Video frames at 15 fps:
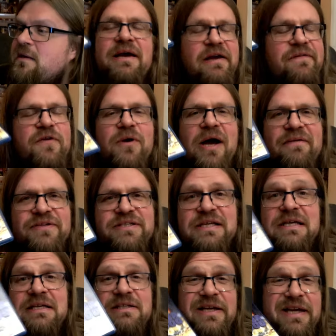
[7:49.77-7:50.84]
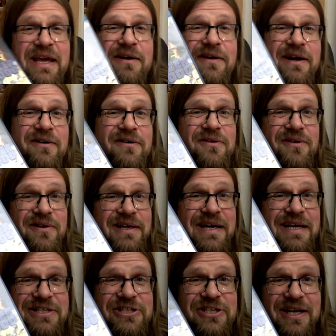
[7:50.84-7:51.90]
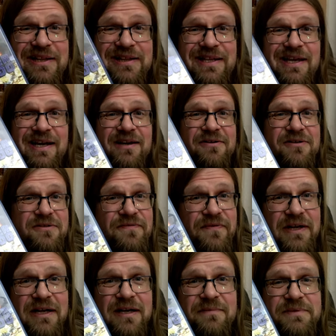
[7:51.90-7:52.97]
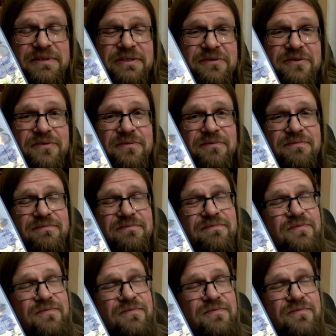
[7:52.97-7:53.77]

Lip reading: If you have seen Cirio H. Santiago's films, you